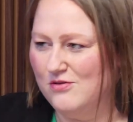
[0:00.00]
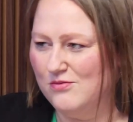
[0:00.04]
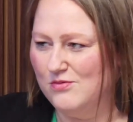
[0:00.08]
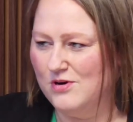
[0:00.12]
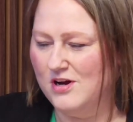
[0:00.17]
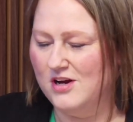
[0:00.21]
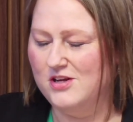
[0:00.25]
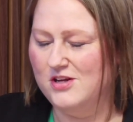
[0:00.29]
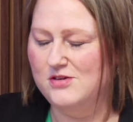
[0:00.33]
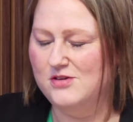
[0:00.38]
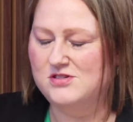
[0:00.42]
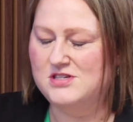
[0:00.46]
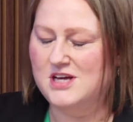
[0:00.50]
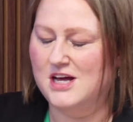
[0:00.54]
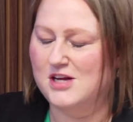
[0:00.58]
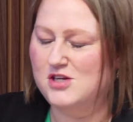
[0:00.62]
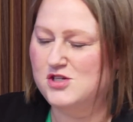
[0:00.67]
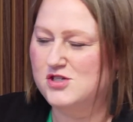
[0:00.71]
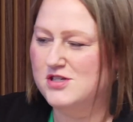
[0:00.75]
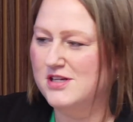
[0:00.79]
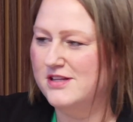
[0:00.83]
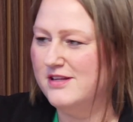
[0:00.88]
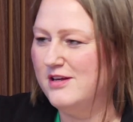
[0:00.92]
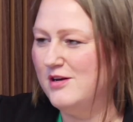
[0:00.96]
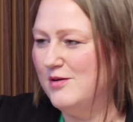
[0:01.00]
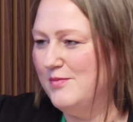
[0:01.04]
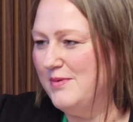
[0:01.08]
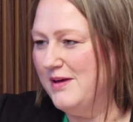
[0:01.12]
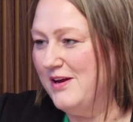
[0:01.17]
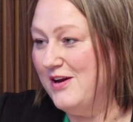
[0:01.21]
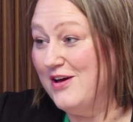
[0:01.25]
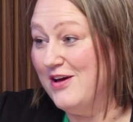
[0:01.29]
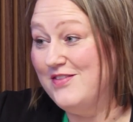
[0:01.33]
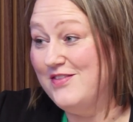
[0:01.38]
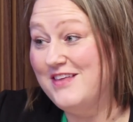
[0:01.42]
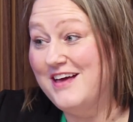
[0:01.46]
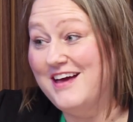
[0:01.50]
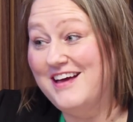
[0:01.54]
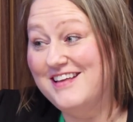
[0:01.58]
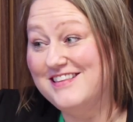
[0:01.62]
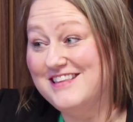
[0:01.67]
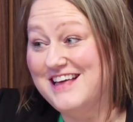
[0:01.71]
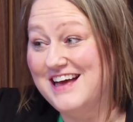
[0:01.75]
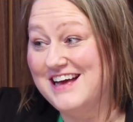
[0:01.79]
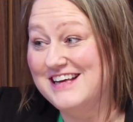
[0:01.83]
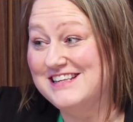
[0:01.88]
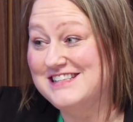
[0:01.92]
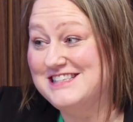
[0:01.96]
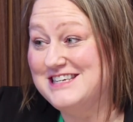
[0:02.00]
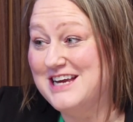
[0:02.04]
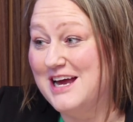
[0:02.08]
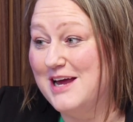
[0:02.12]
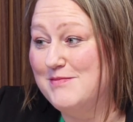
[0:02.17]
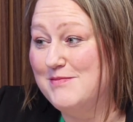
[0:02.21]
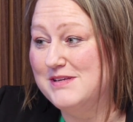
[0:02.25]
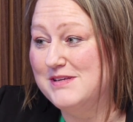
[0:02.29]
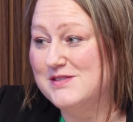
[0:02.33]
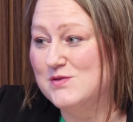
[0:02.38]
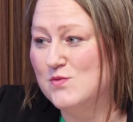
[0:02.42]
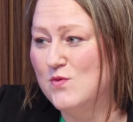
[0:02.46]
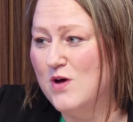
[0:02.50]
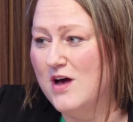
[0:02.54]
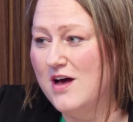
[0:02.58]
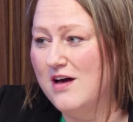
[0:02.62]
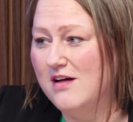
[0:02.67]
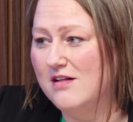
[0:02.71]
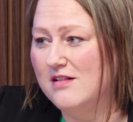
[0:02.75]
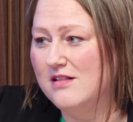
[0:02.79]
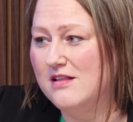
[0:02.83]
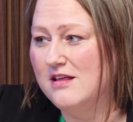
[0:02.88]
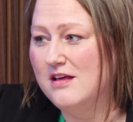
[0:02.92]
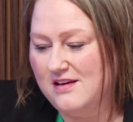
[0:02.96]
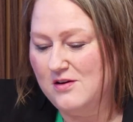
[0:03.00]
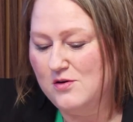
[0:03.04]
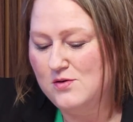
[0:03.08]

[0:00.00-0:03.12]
Ron, you touched a little bit on that last time as well.